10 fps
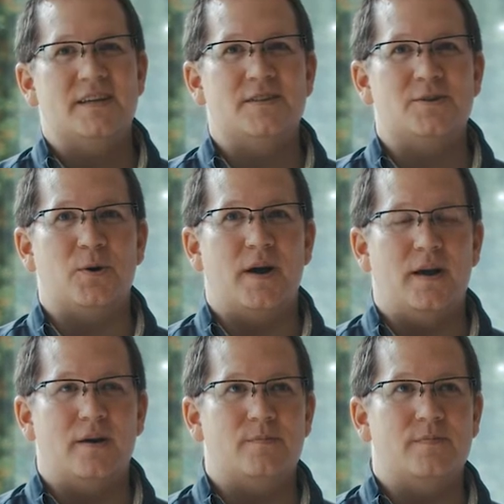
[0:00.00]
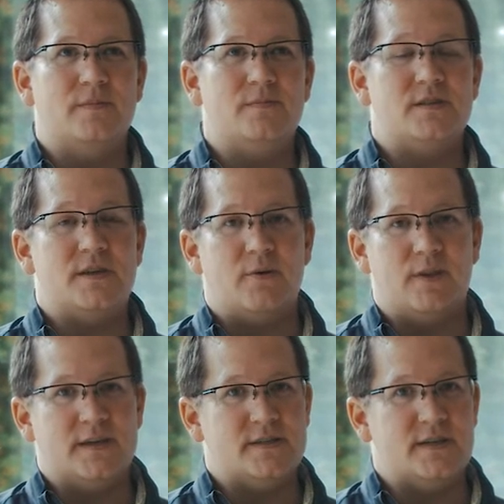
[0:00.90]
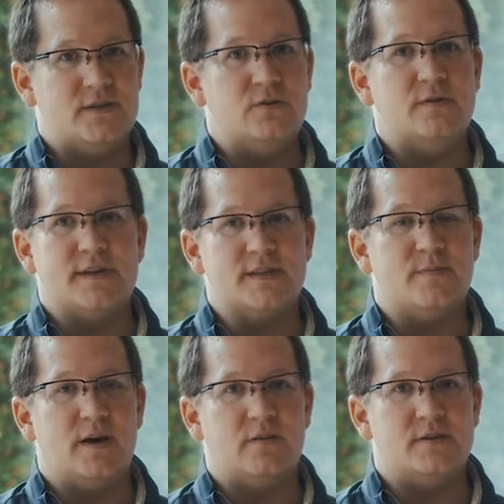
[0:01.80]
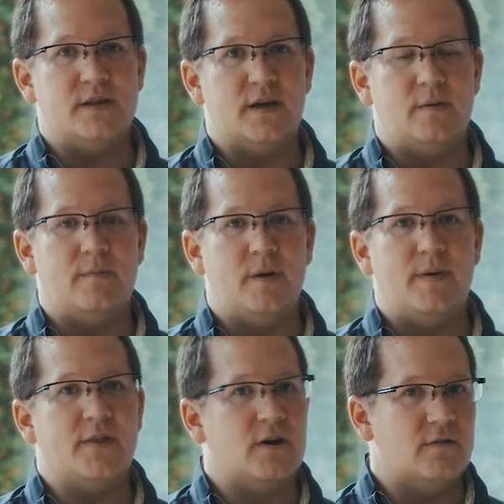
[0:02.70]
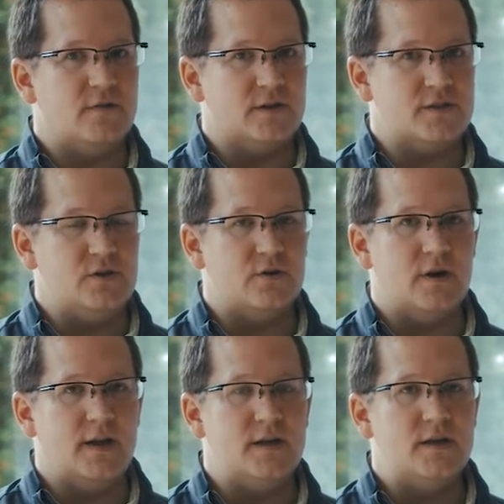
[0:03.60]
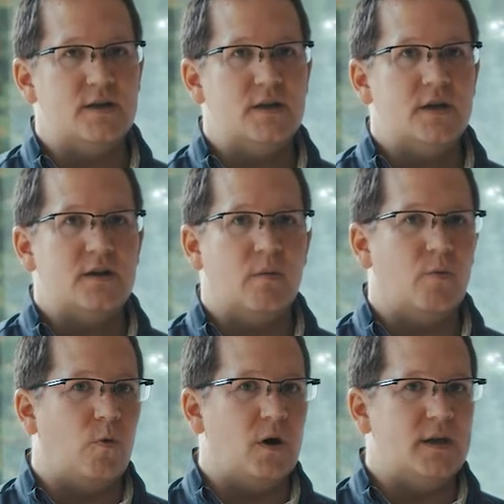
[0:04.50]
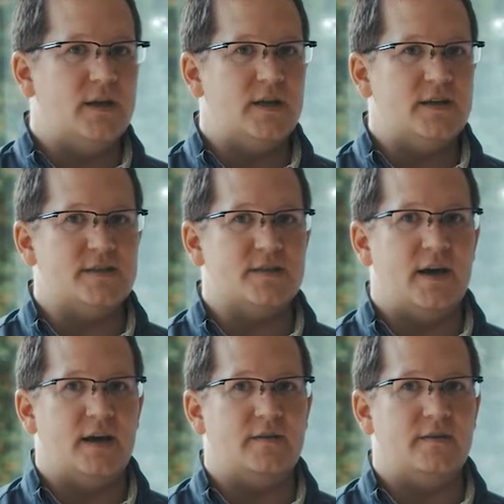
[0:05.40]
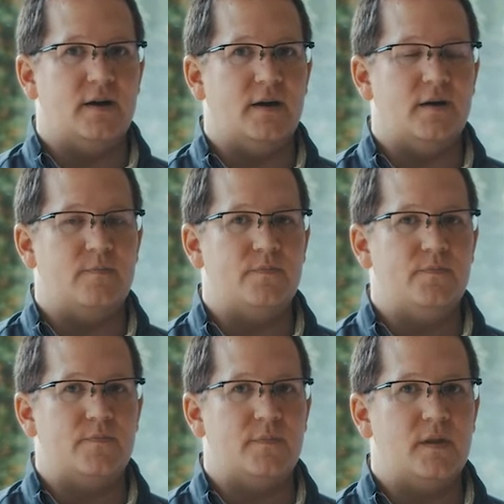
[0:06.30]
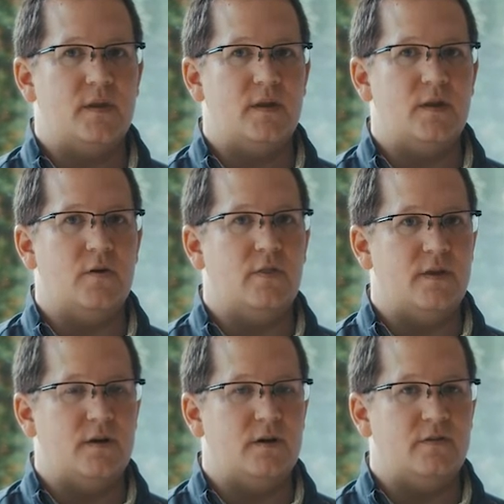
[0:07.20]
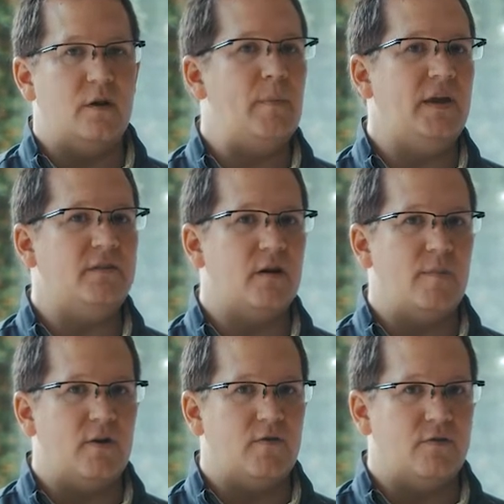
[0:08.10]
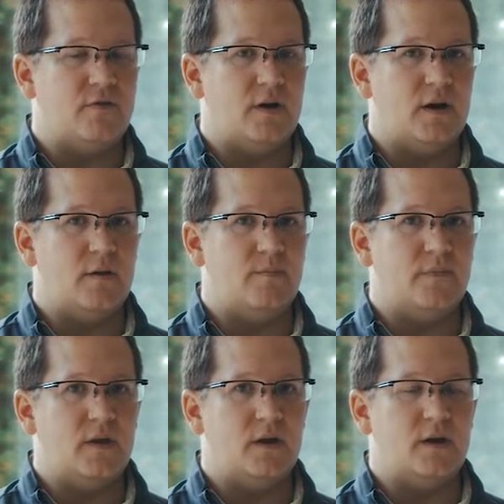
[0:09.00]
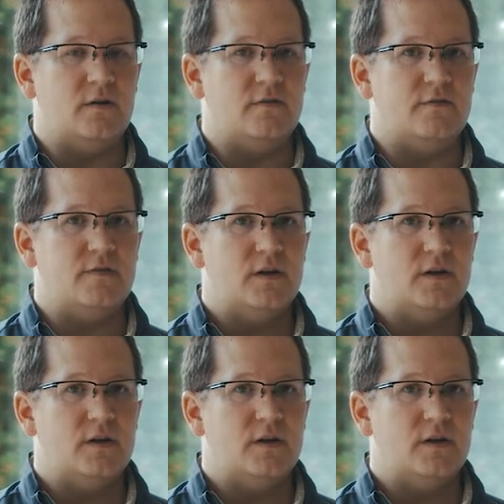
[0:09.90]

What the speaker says: So I would like to say two things about the conflict in Ukraine. Number one is that there is an amazing amount of